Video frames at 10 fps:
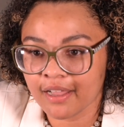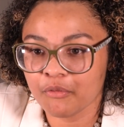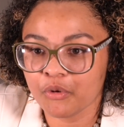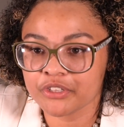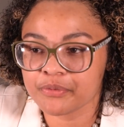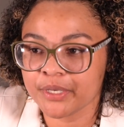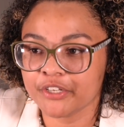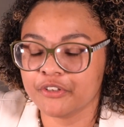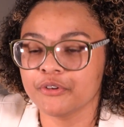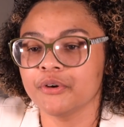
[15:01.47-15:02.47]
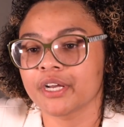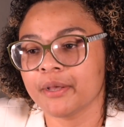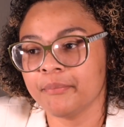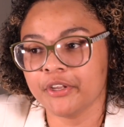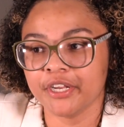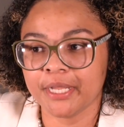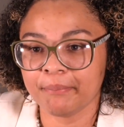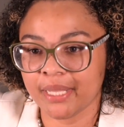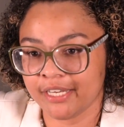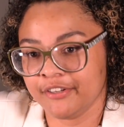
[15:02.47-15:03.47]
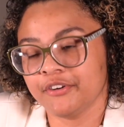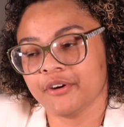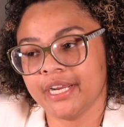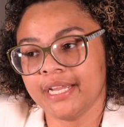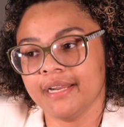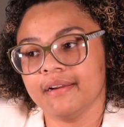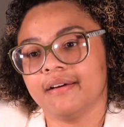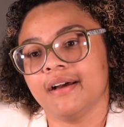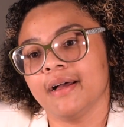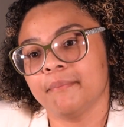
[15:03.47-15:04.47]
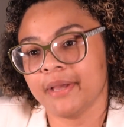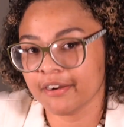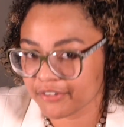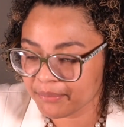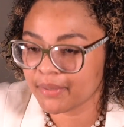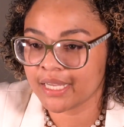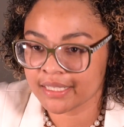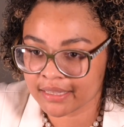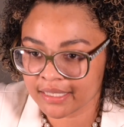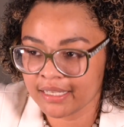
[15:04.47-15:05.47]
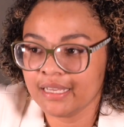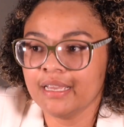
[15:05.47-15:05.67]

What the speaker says: wants me to do a community meet and greet every month.